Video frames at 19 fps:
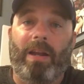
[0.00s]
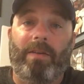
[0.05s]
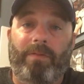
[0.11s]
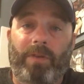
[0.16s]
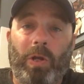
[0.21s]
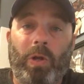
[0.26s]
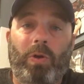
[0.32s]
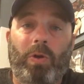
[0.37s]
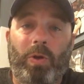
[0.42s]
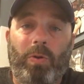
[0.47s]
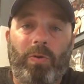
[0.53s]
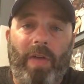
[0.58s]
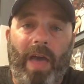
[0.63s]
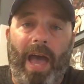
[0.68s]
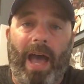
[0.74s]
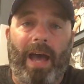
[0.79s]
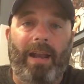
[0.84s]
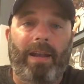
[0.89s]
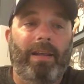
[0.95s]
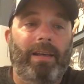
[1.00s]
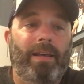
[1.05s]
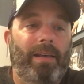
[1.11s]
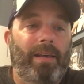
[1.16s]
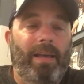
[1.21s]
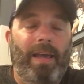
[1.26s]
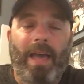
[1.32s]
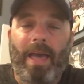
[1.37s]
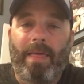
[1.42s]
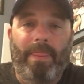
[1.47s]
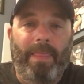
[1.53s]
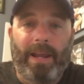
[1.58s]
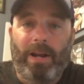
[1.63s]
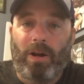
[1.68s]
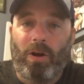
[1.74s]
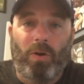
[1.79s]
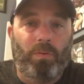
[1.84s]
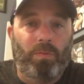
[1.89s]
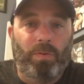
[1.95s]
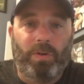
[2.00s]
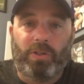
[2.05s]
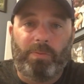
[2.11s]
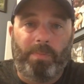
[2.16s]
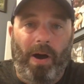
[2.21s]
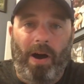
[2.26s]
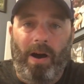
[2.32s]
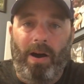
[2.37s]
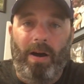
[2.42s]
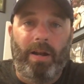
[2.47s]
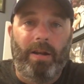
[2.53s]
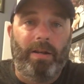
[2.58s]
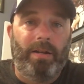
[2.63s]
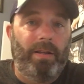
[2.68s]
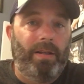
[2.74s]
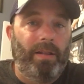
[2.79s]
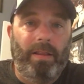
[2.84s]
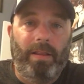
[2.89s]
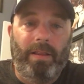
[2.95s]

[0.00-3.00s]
if you do that and they don't respond,